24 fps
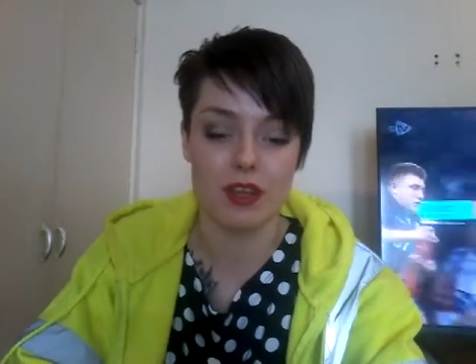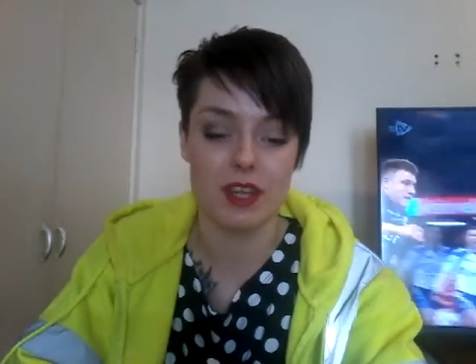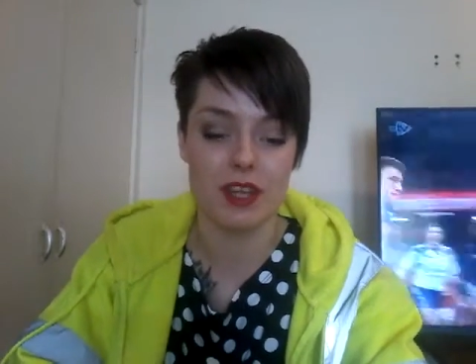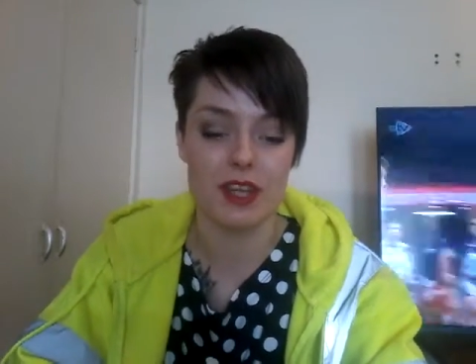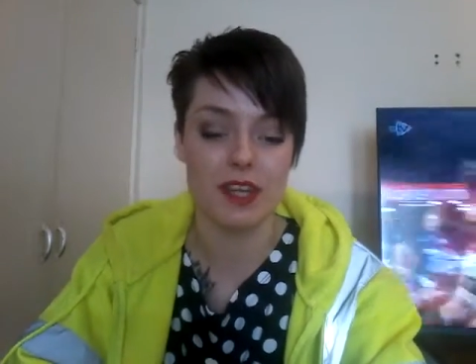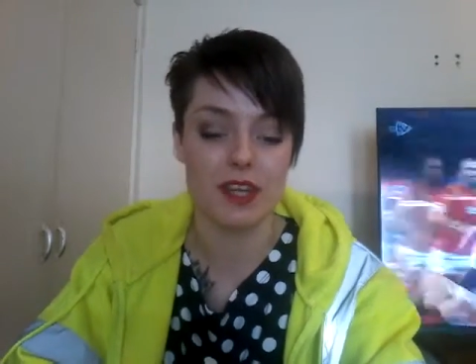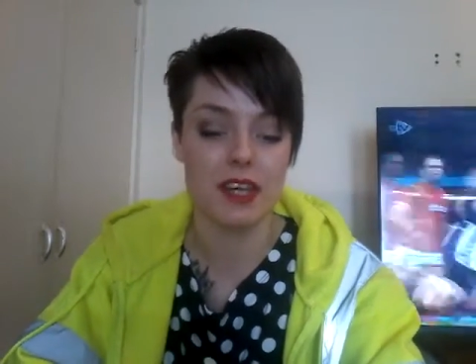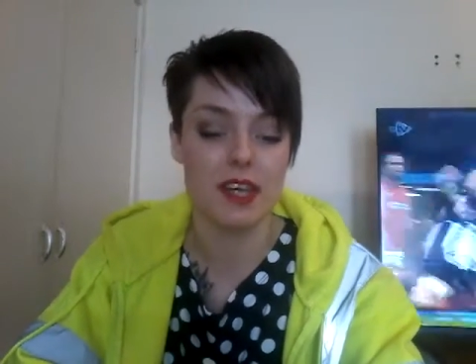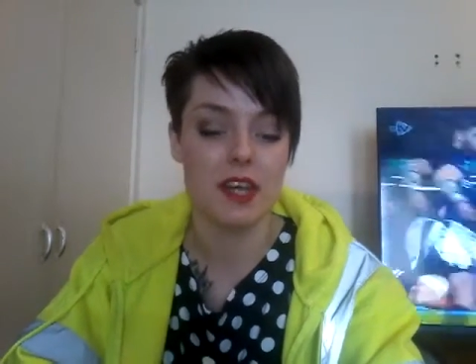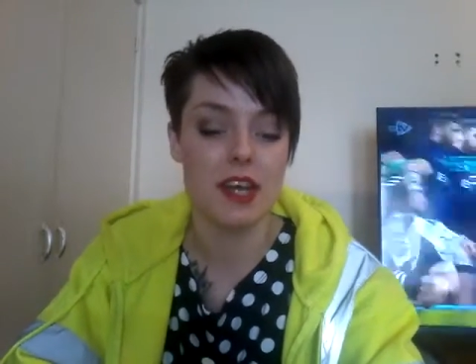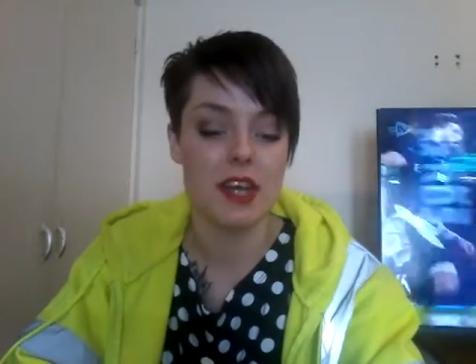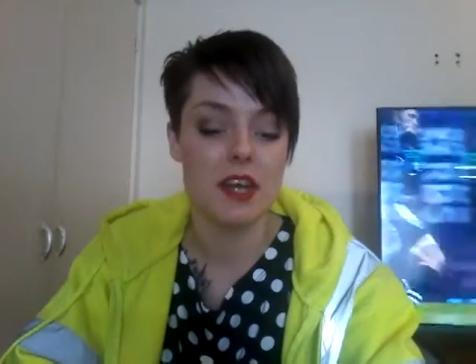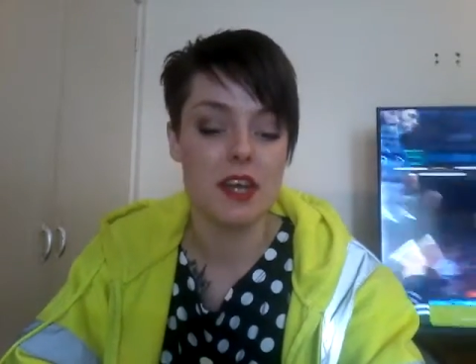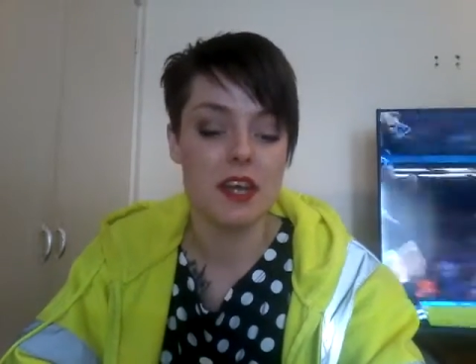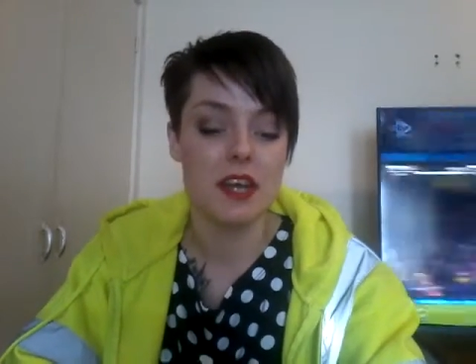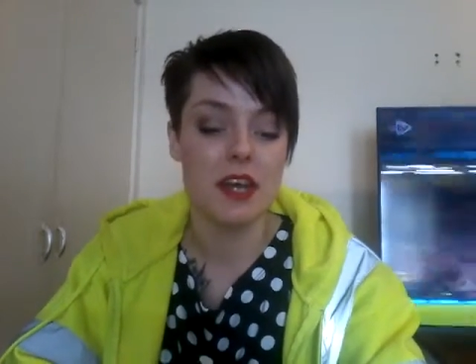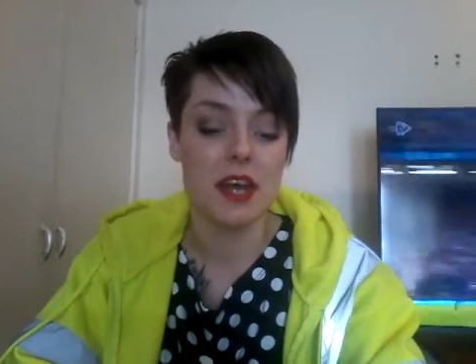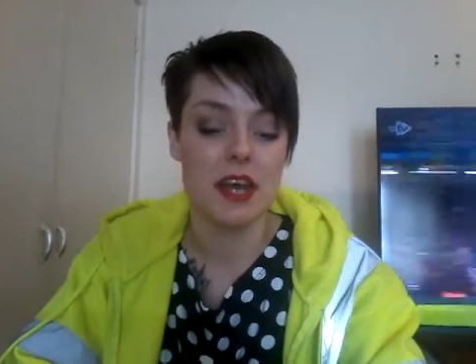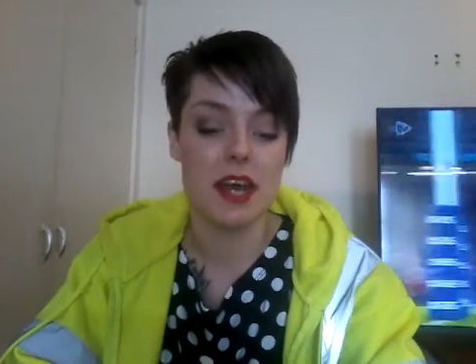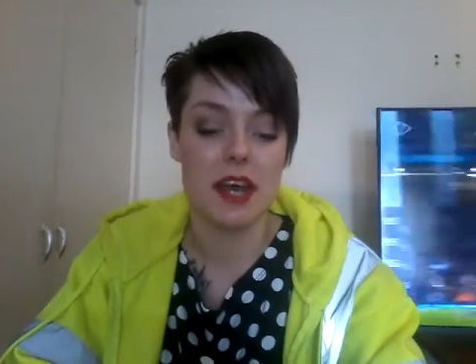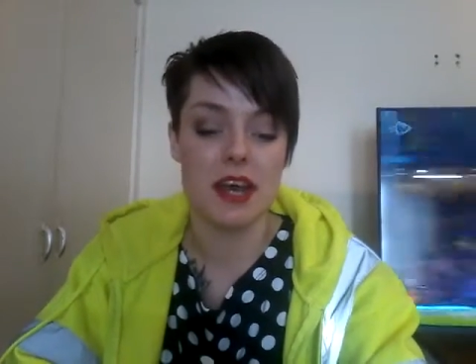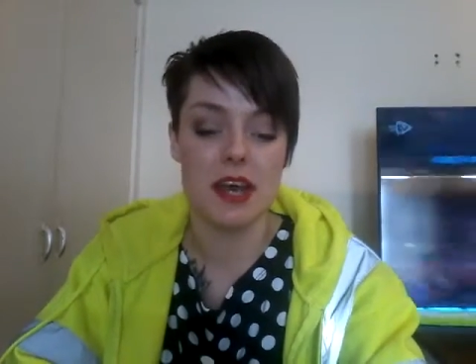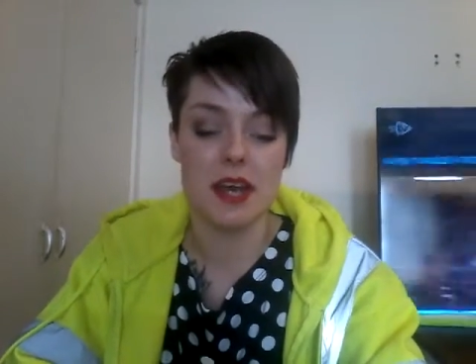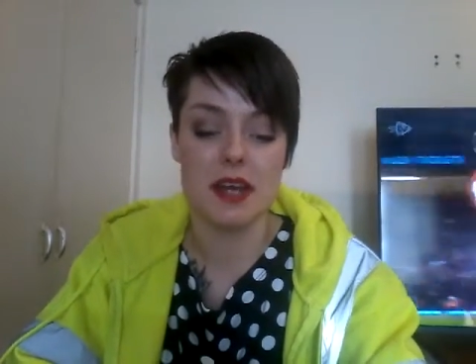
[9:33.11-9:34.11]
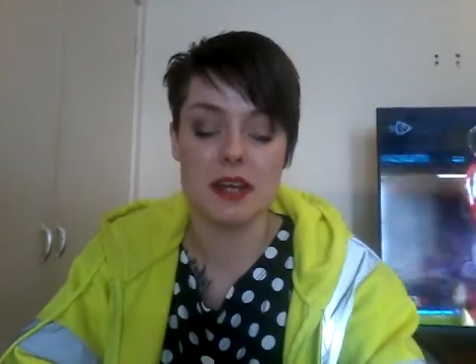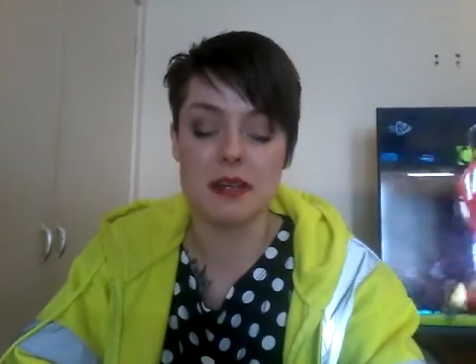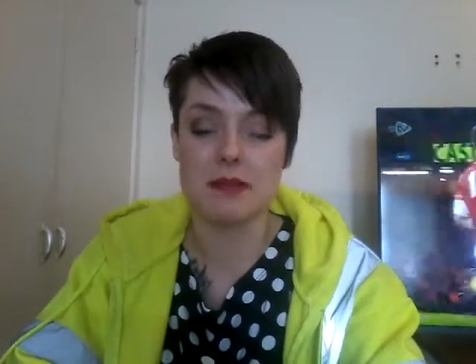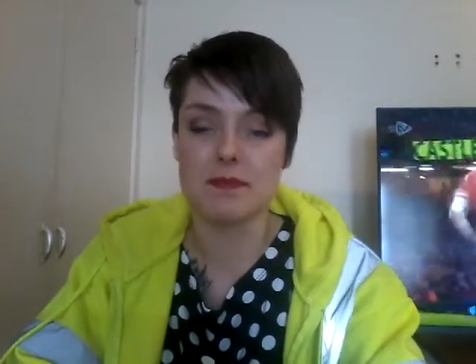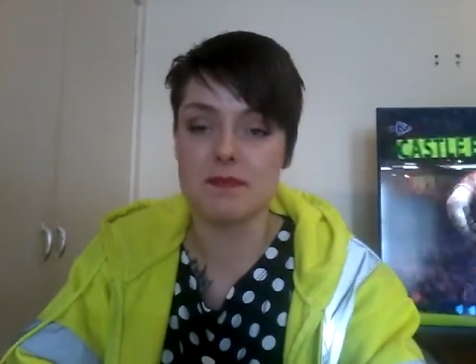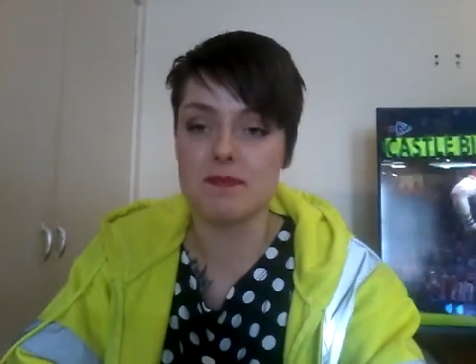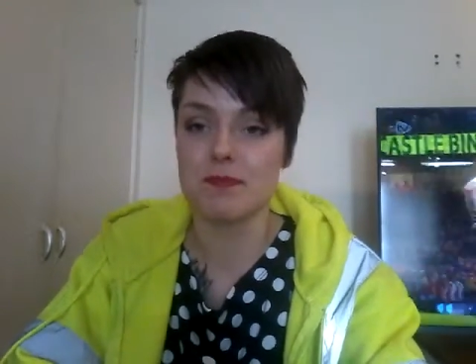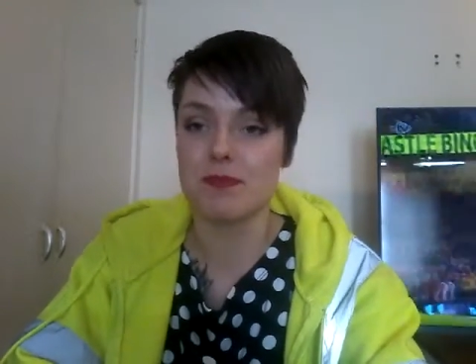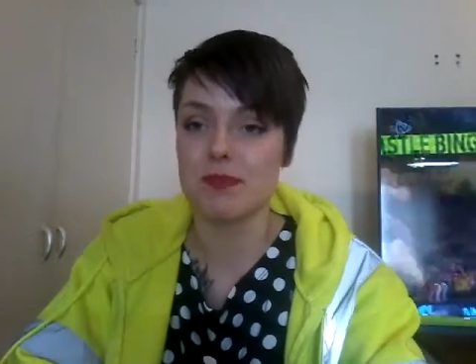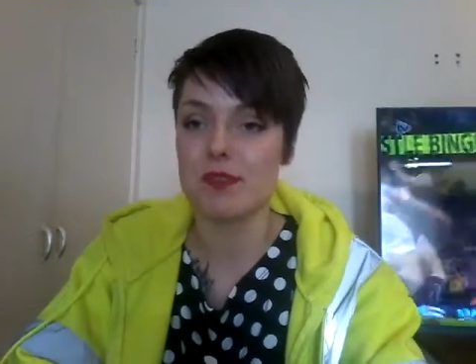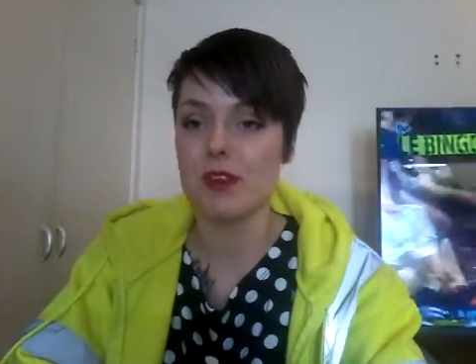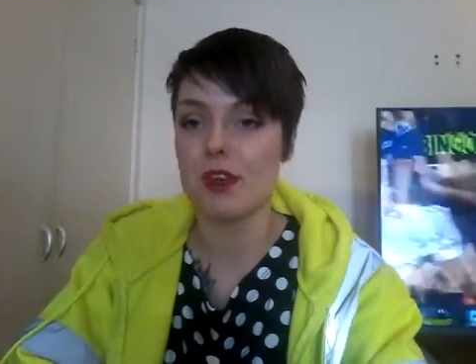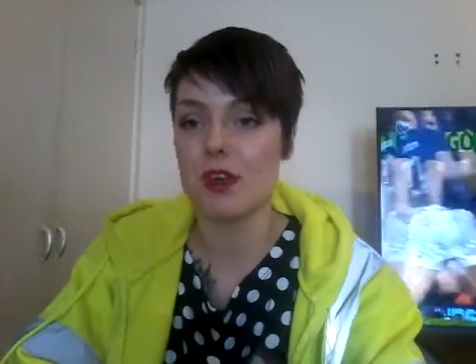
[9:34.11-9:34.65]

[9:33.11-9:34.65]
it.